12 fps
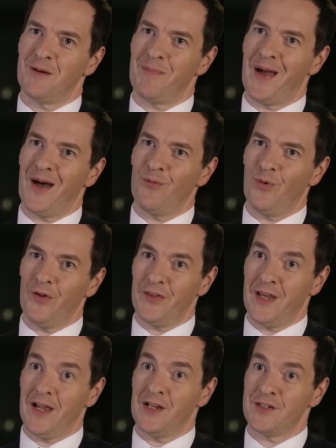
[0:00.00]
about what
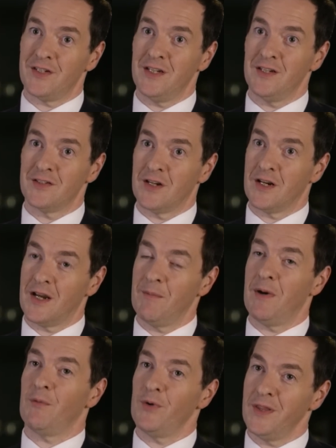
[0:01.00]
the LSE is going to
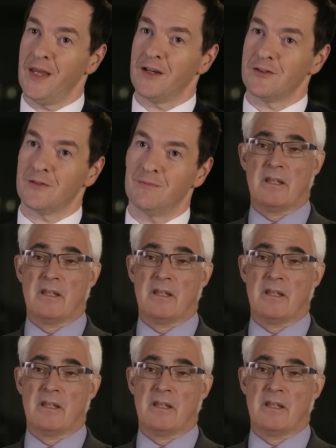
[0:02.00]
come up with next.